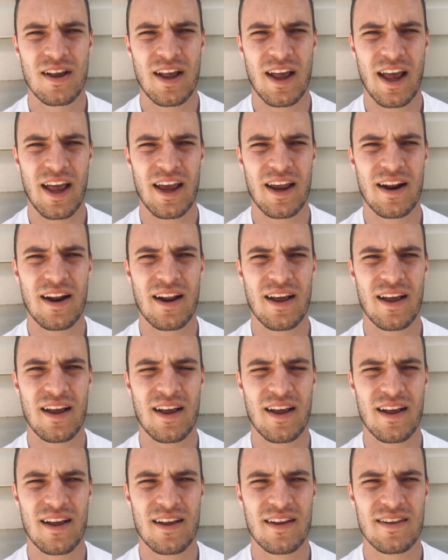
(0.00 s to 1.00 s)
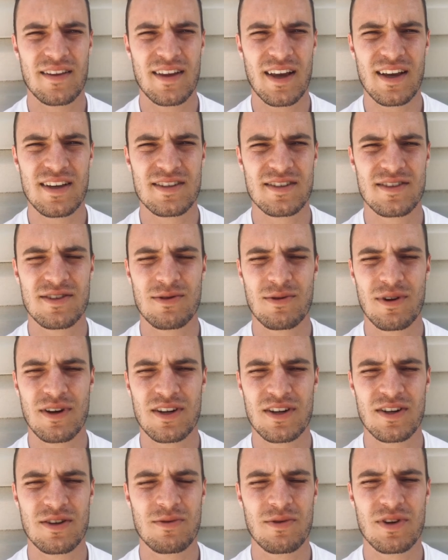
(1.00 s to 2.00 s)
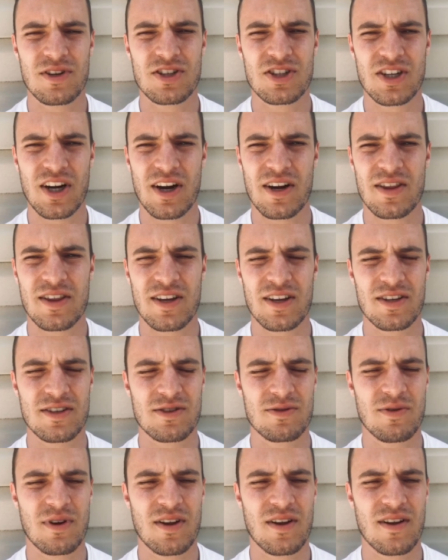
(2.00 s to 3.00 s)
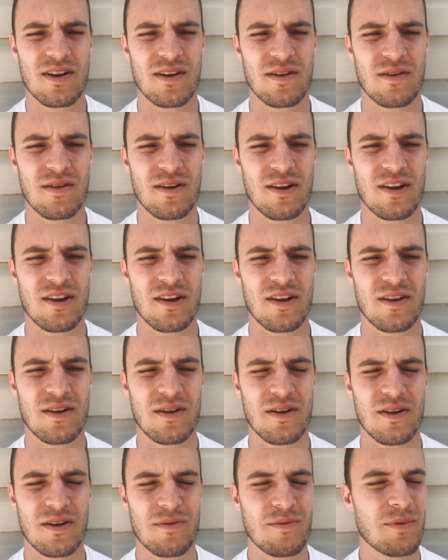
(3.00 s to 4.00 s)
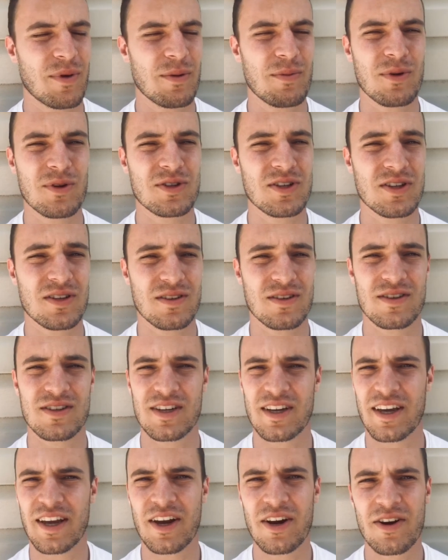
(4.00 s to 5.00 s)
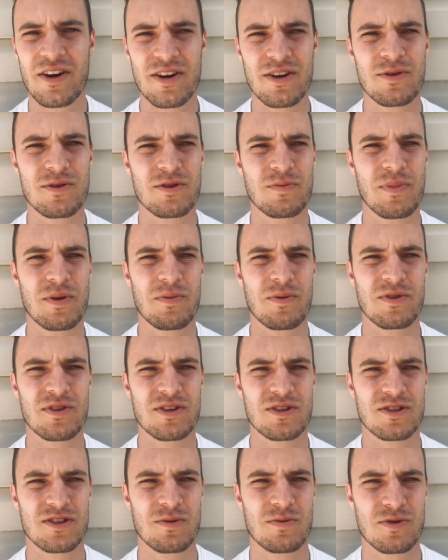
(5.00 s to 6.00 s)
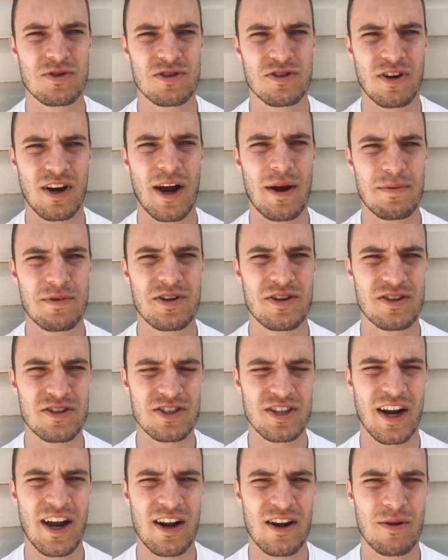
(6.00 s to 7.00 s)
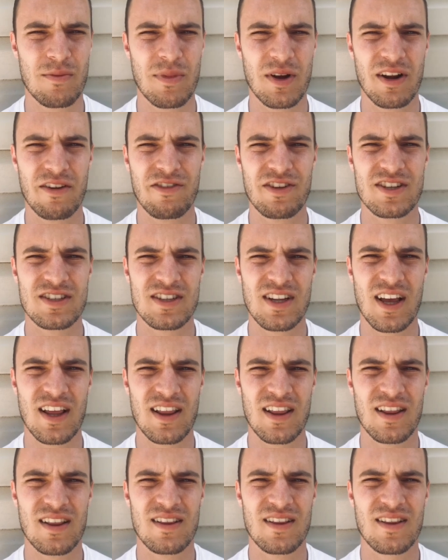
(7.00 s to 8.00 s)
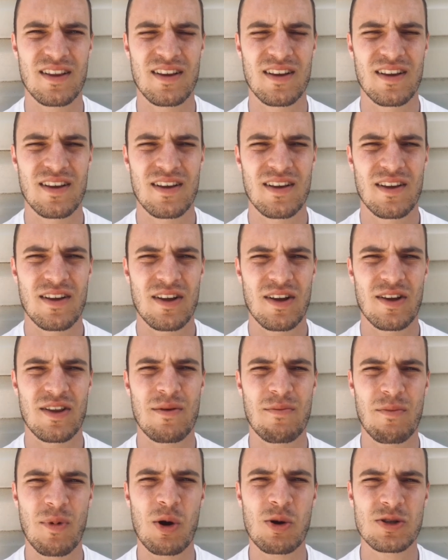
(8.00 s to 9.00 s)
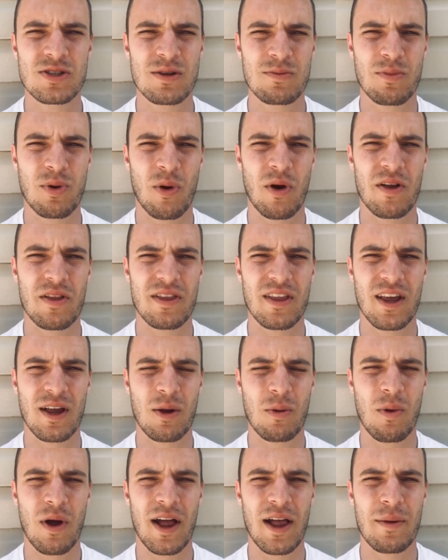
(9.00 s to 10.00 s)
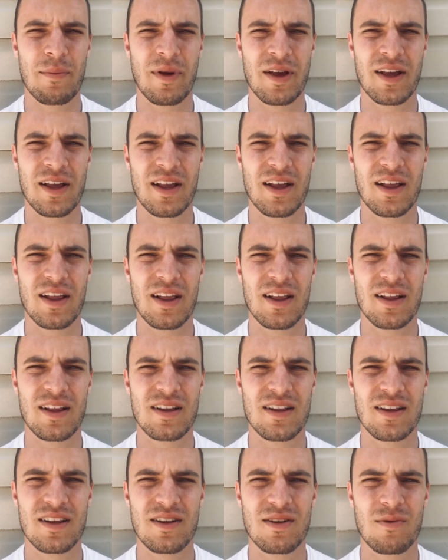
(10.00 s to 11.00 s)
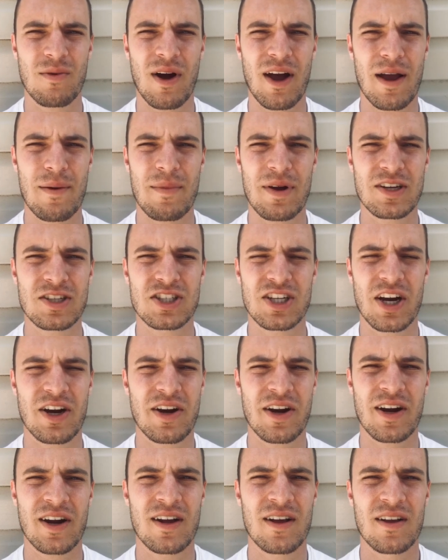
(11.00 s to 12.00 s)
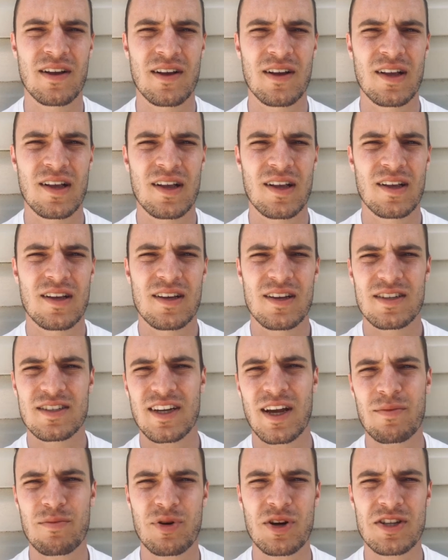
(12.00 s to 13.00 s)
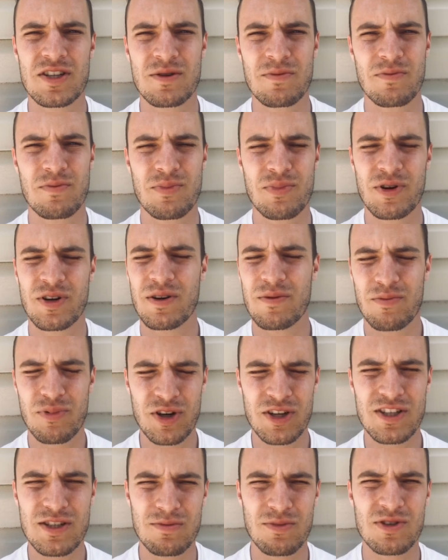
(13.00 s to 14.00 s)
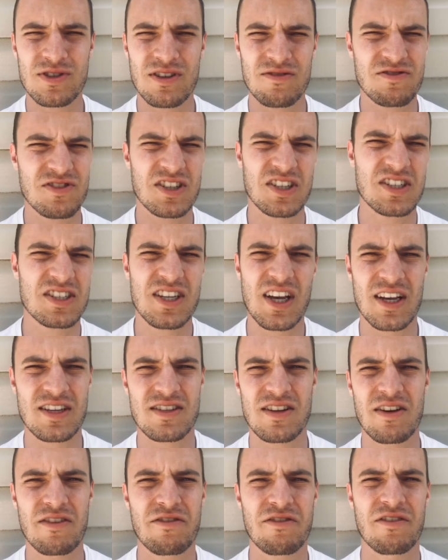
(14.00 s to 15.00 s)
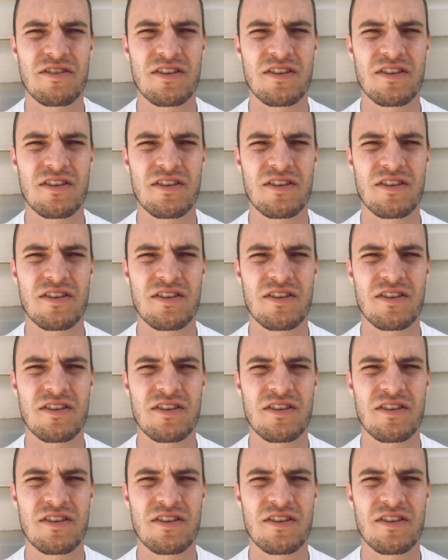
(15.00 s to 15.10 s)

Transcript: And yes, you want to you want to share things. You want people to, to hear you, to people to subscribe to your channel. But if it's not the most important thing, why am I why am I sharing 10 pr principles of success if